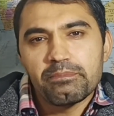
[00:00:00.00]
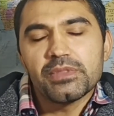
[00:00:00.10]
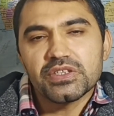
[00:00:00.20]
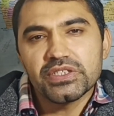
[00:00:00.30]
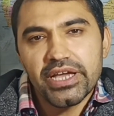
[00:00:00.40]

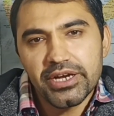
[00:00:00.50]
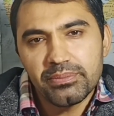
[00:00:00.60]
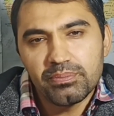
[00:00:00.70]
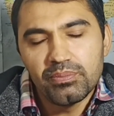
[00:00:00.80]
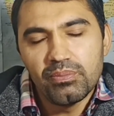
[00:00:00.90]
Thus, they
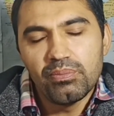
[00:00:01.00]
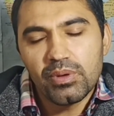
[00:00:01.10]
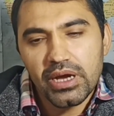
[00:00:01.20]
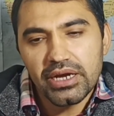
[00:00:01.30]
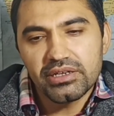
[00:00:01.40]
had
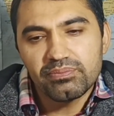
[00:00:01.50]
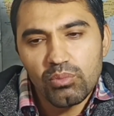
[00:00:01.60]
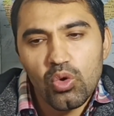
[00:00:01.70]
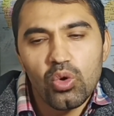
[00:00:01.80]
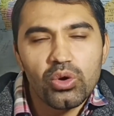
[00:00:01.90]
kind of
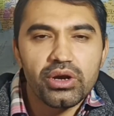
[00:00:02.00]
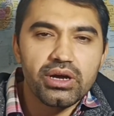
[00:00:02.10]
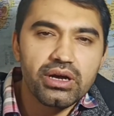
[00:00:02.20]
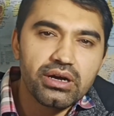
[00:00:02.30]
more